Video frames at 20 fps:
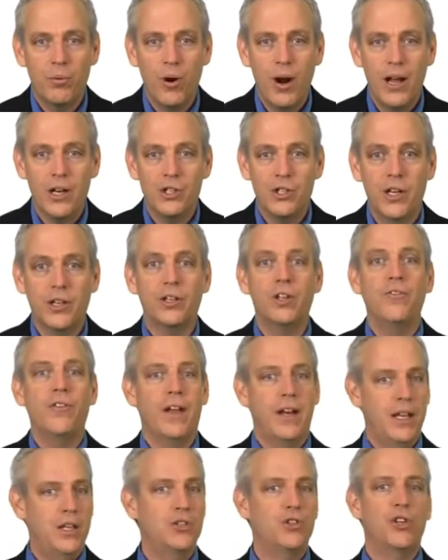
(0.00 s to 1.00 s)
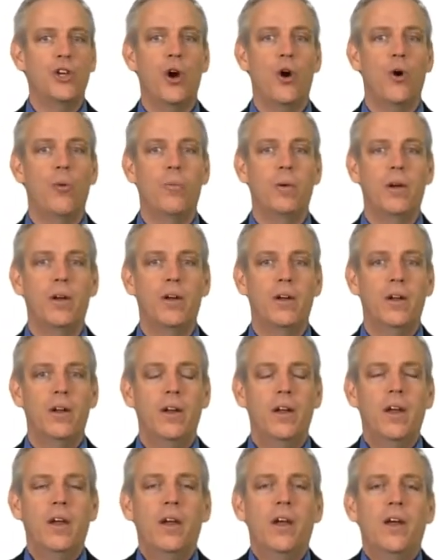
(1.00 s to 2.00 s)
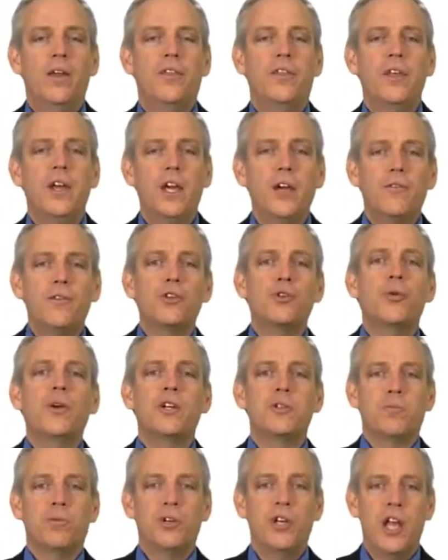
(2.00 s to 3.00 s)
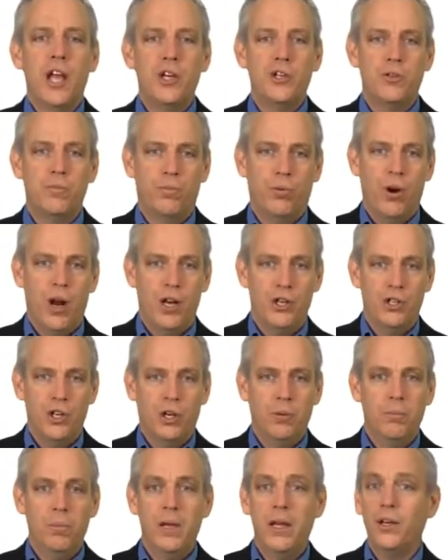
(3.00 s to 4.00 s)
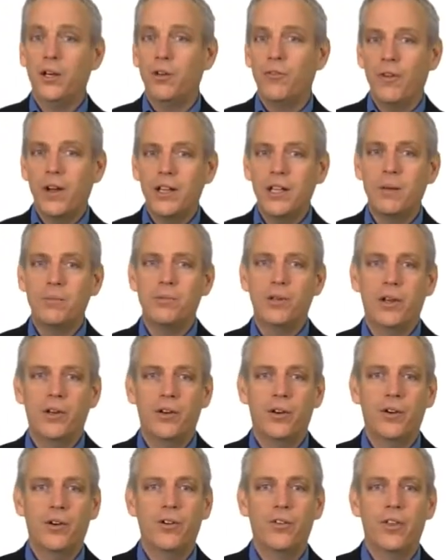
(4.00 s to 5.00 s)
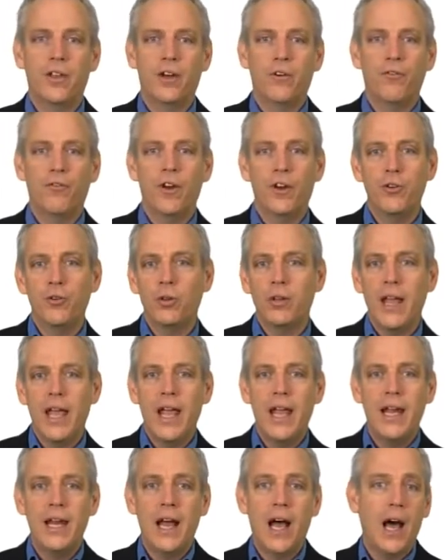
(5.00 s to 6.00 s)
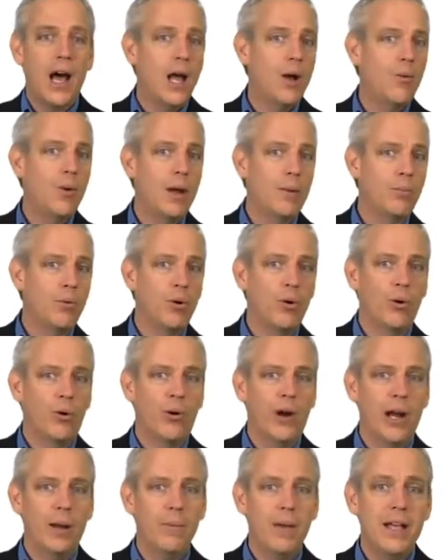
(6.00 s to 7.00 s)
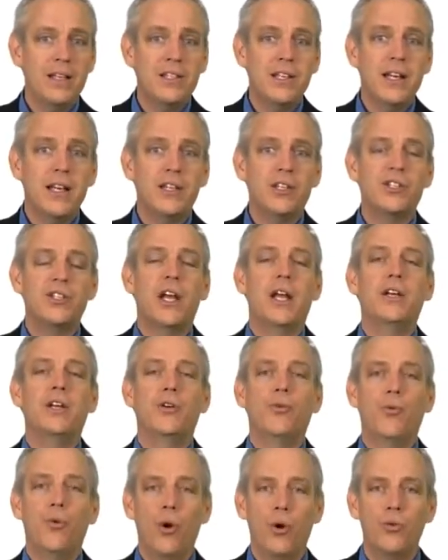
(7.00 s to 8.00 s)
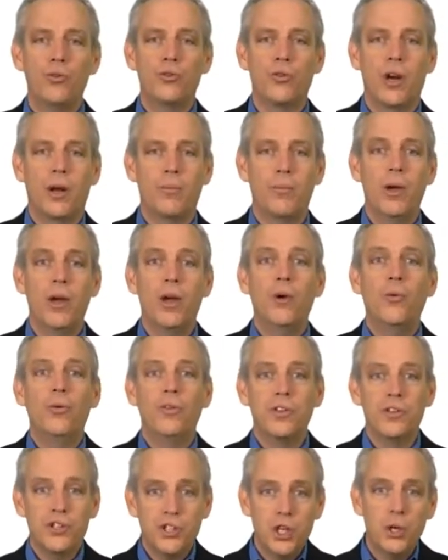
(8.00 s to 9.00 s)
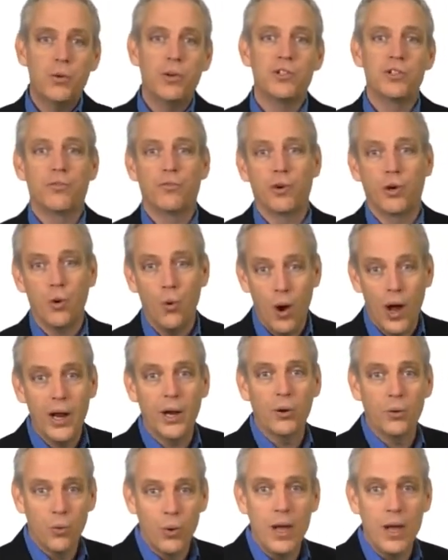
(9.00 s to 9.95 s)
project of any scope. Think of a transportation project being developed under the Federal Aid Highway Program as an extended road trip with a series of required